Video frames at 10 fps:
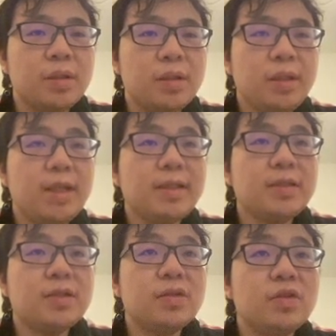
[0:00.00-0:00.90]
yeah,
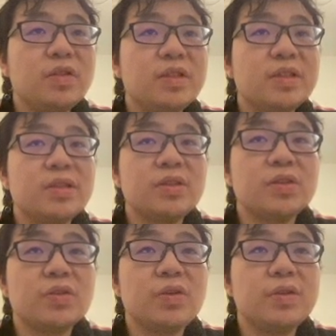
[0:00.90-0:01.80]
this
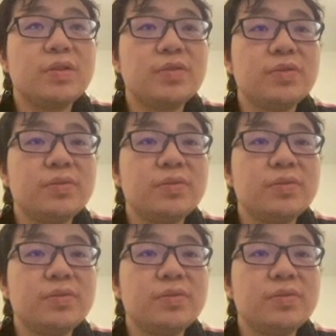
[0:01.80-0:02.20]
looks good to